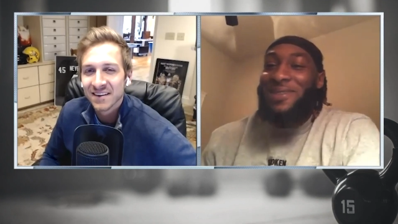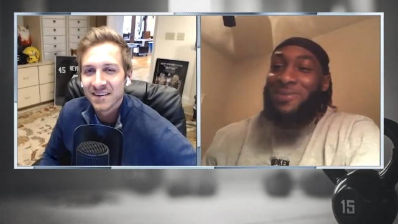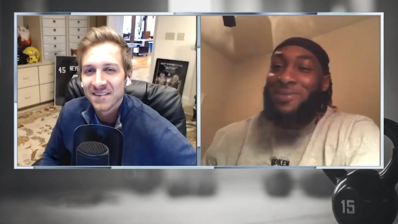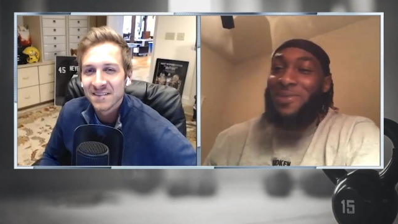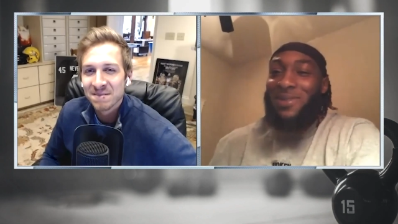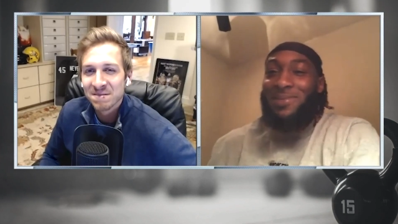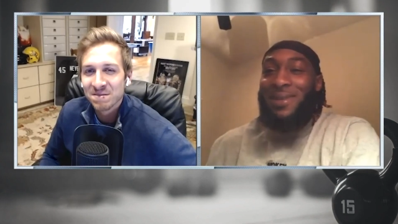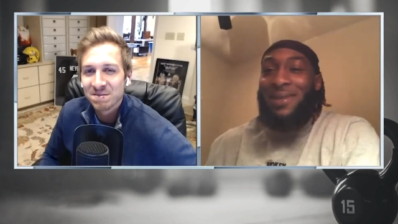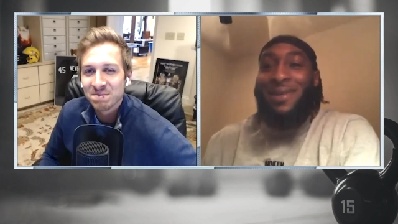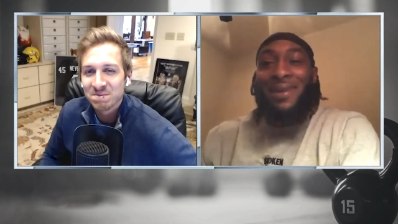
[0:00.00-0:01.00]
Speaker 1: who supports
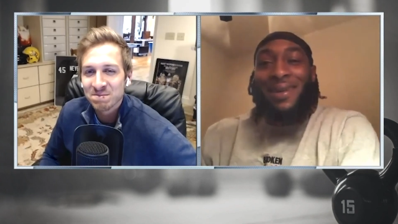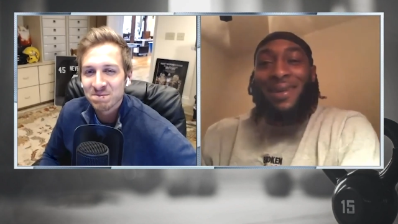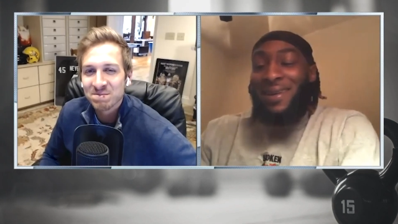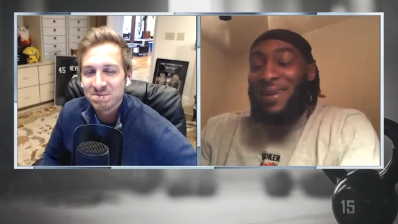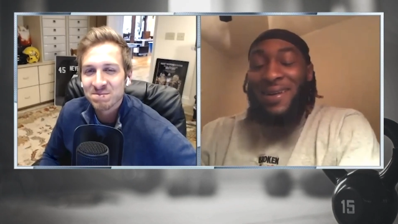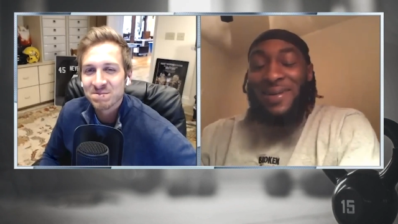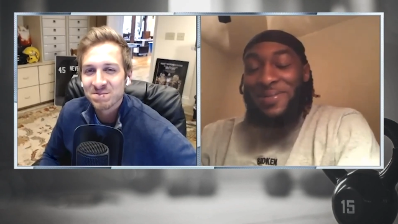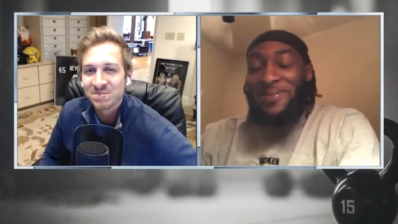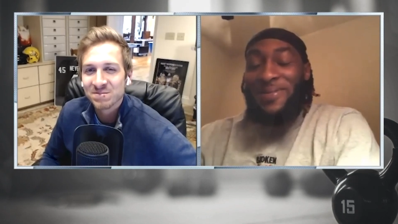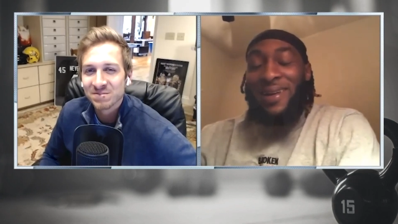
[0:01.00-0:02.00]
me,
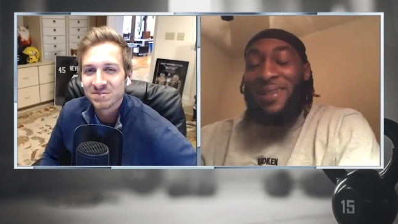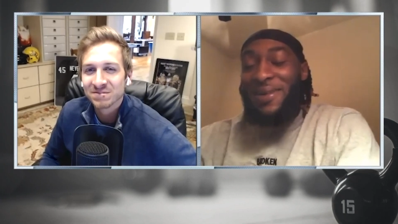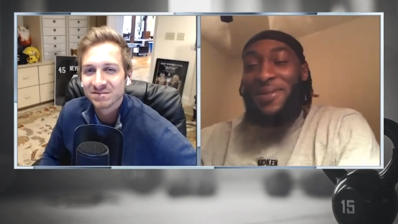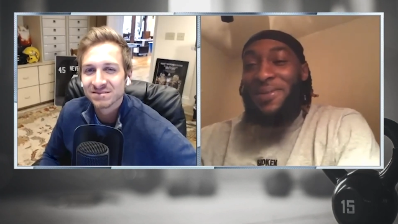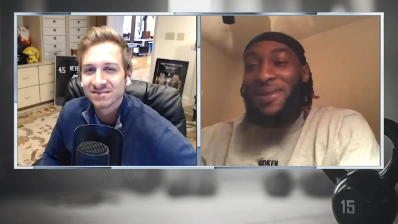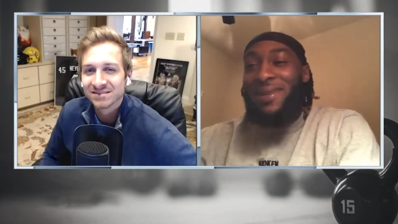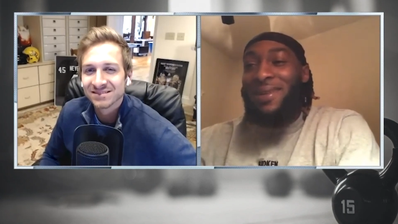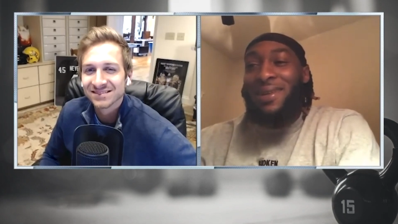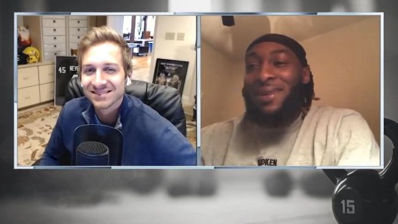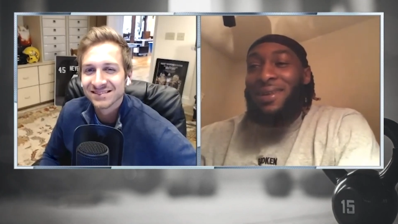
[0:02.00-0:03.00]
I love them, and
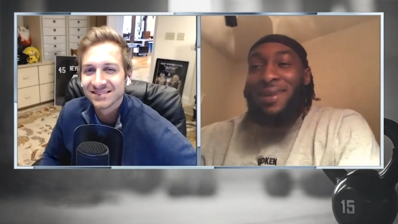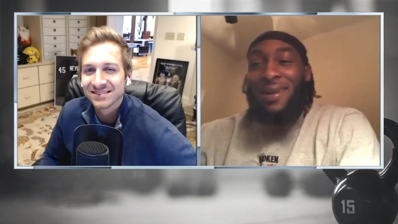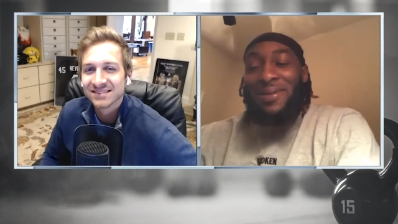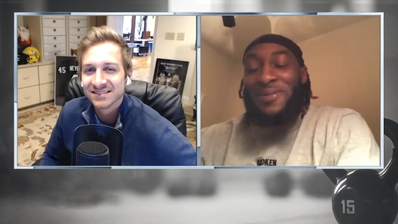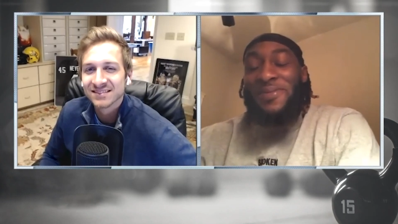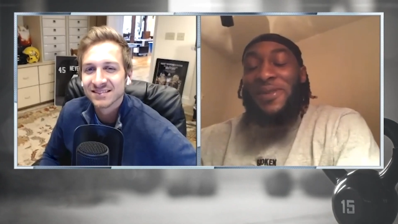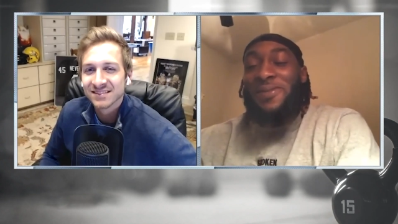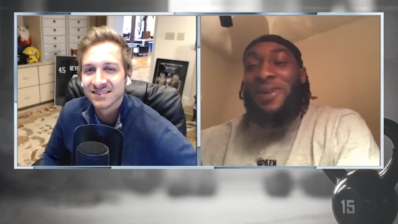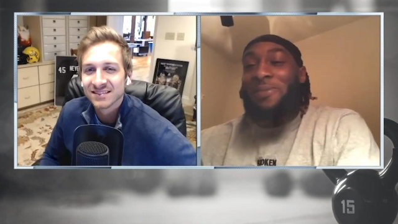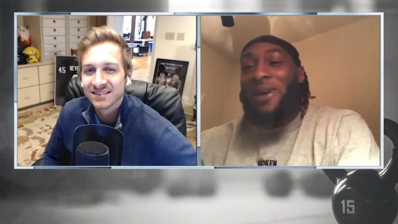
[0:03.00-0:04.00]
the
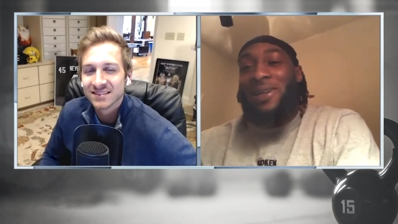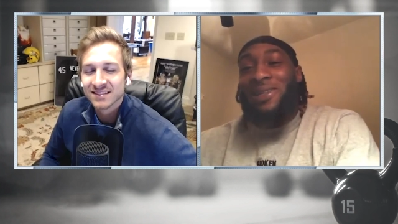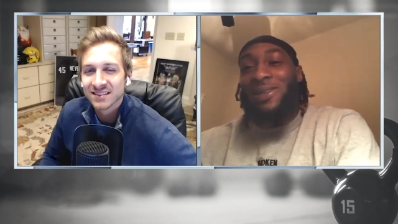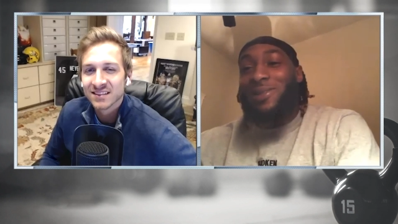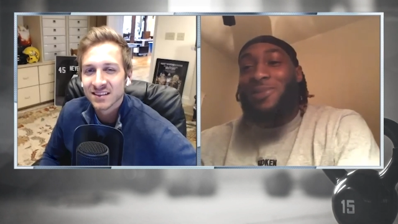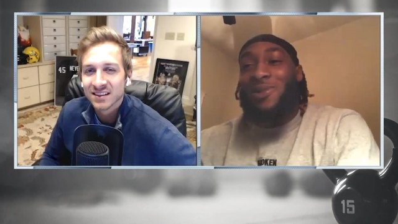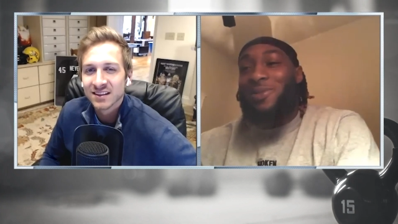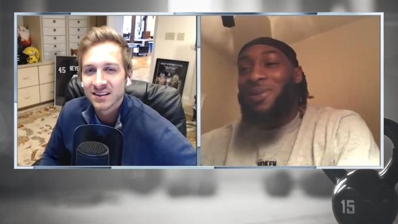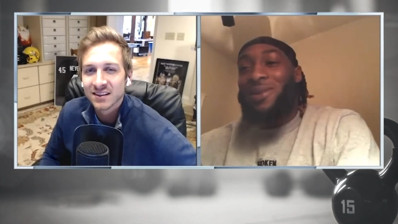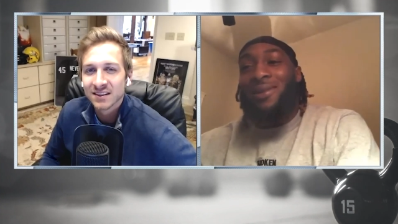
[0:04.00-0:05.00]
people in El Paso support
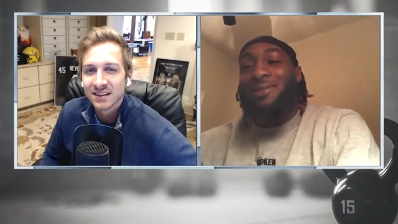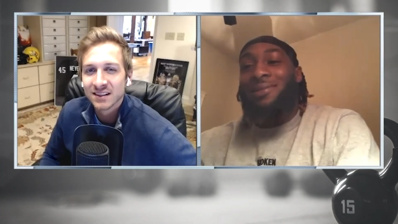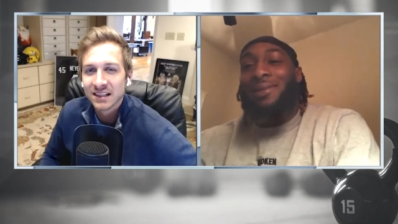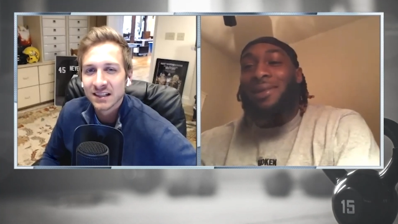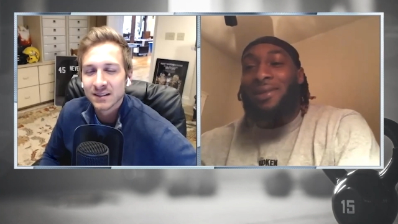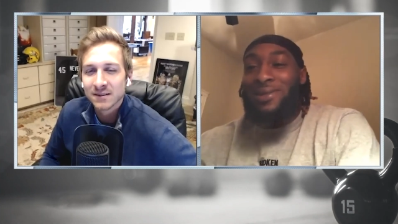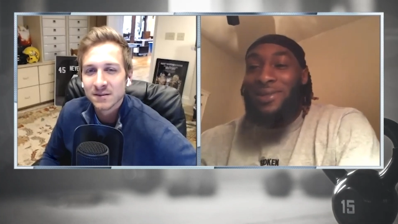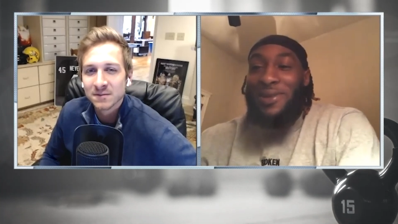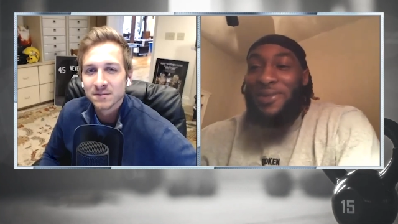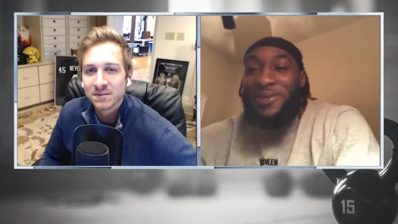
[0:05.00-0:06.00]
me, and
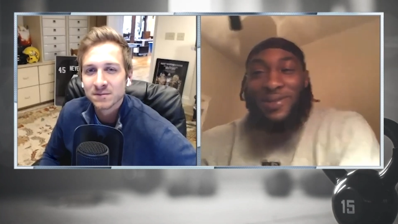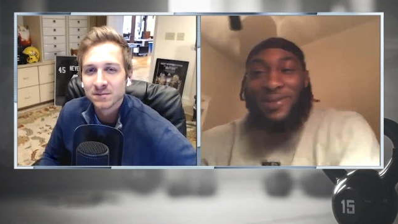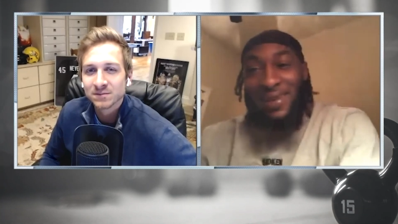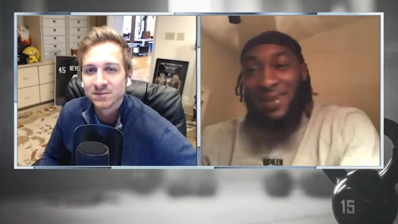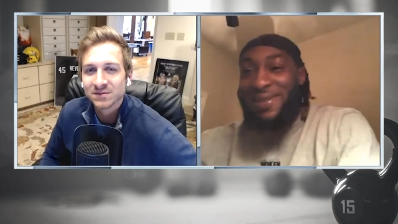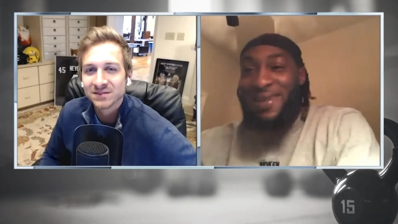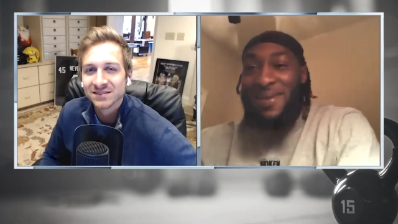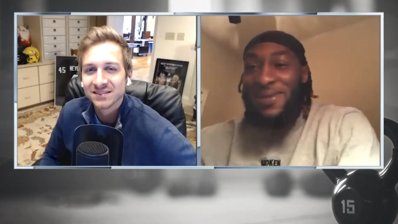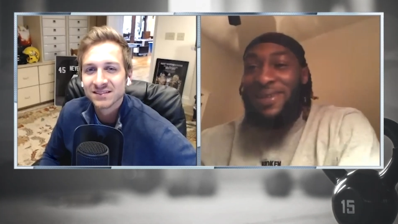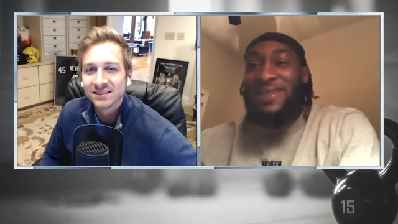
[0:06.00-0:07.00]
so I'm
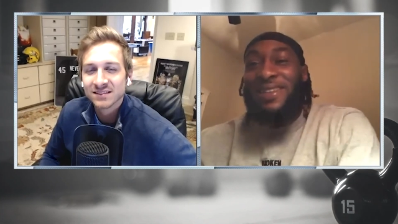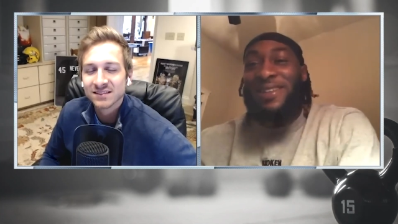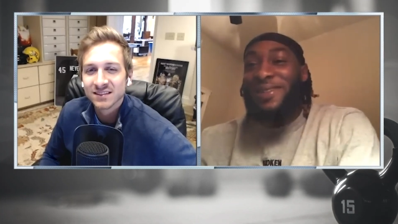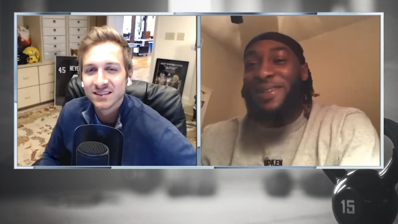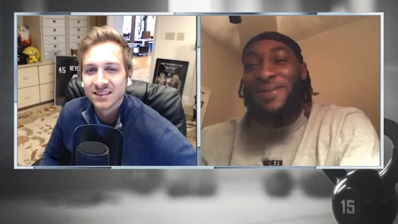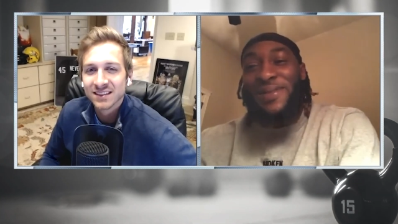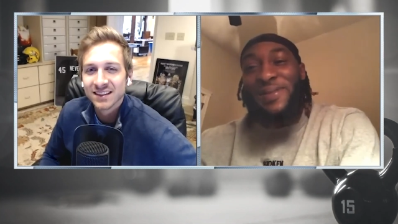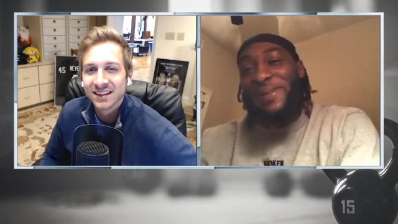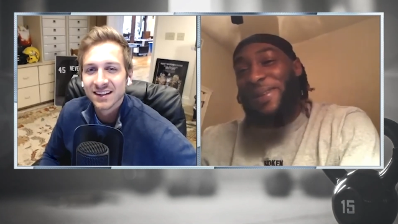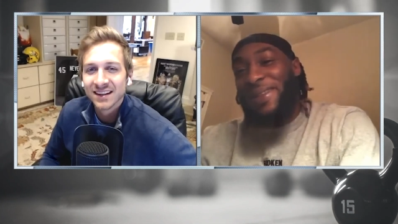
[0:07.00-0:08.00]
going to continue to love them.
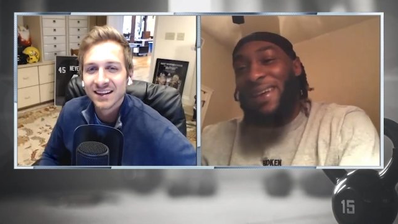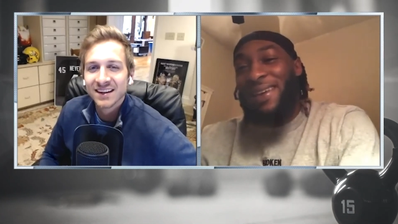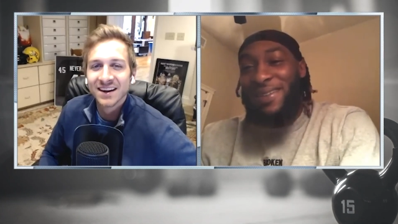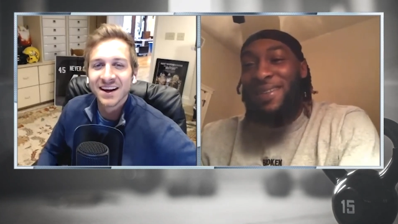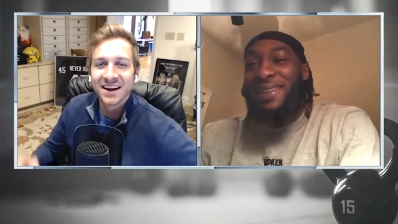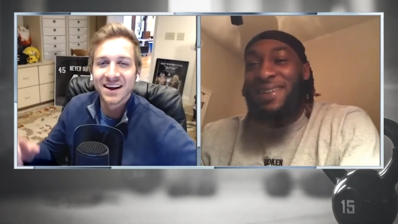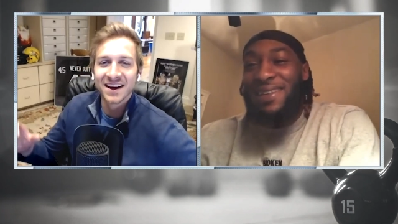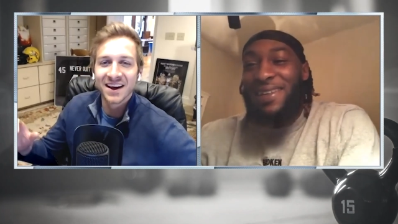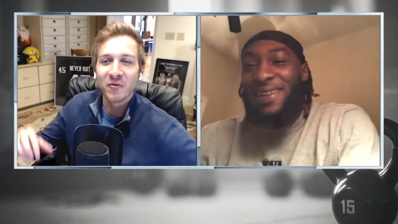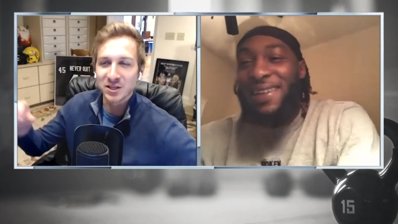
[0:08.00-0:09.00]
So thank you.
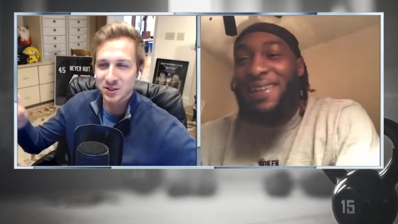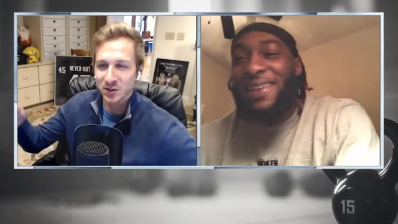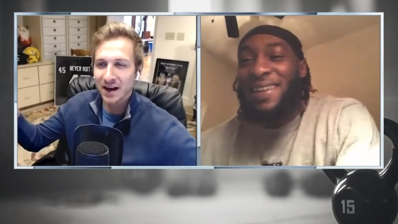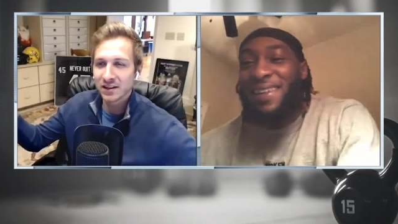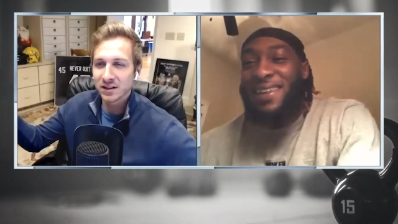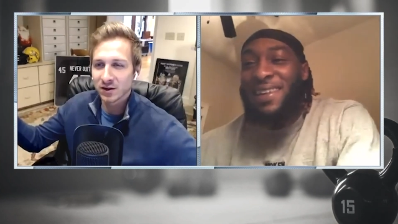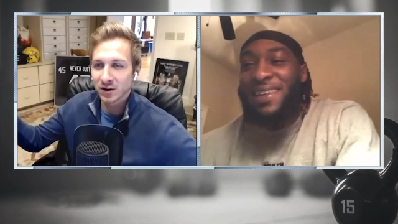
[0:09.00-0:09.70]
Speaker 2: Wait, so now that you're